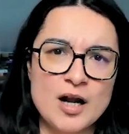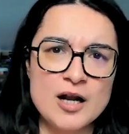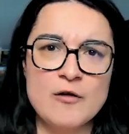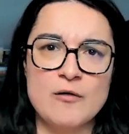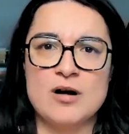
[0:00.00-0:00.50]

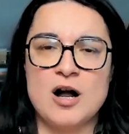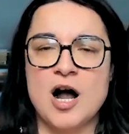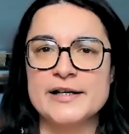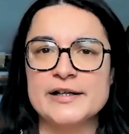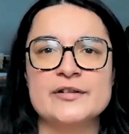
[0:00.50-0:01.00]
I know,
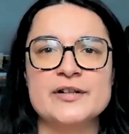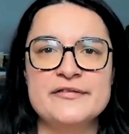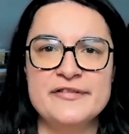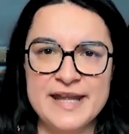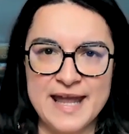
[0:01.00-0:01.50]
hire a
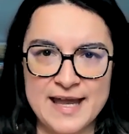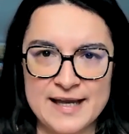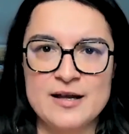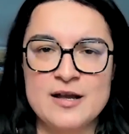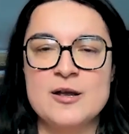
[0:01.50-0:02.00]
VA,